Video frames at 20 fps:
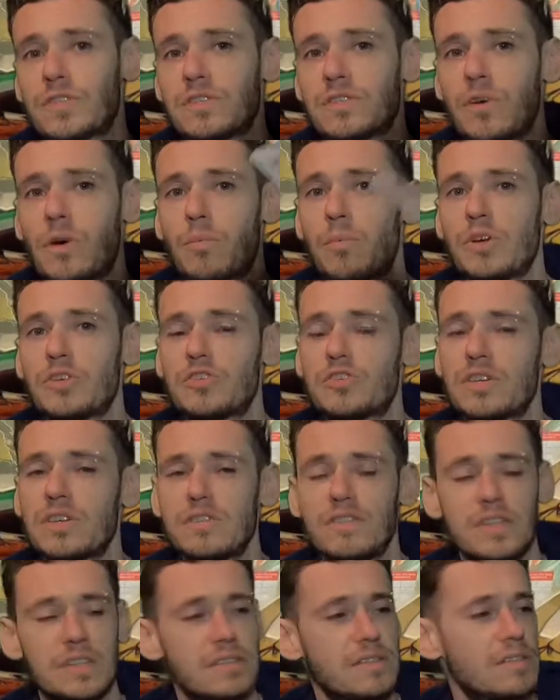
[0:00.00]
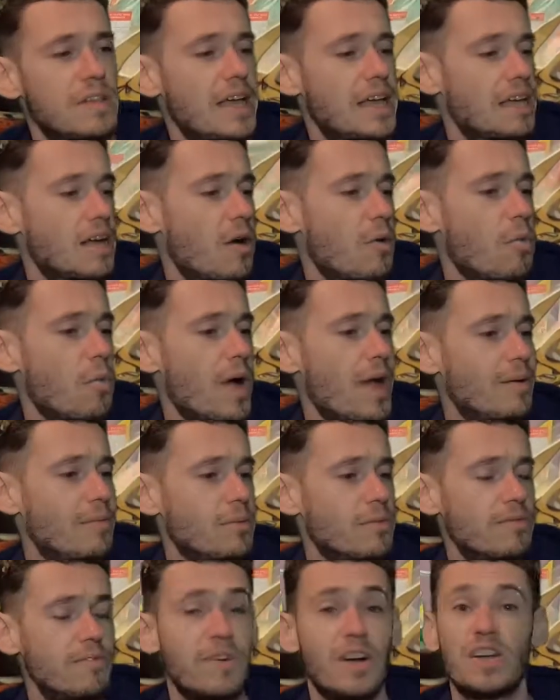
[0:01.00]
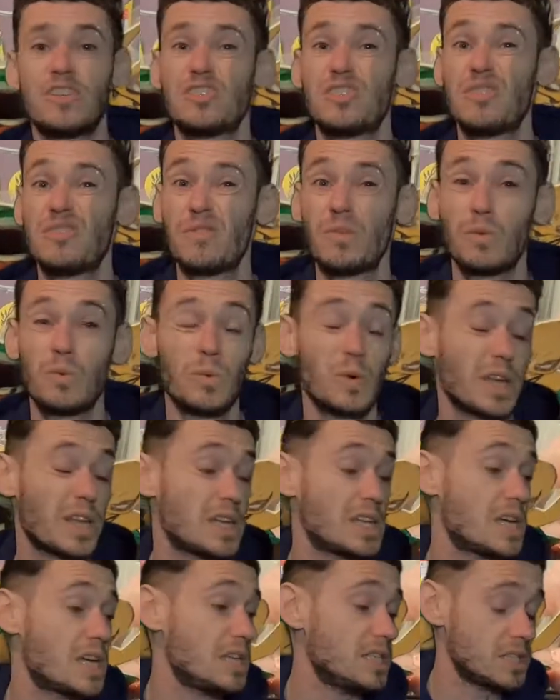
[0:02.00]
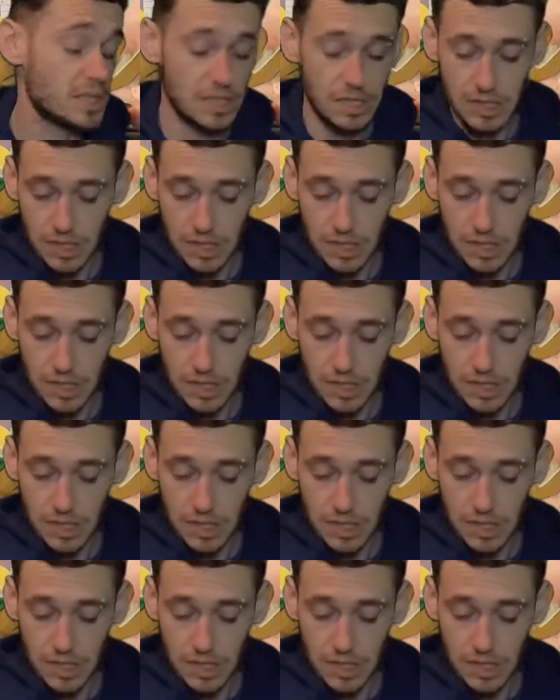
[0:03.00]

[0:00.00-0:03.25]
So I'm wondering if this is like a werewolf version of The Walking Dead.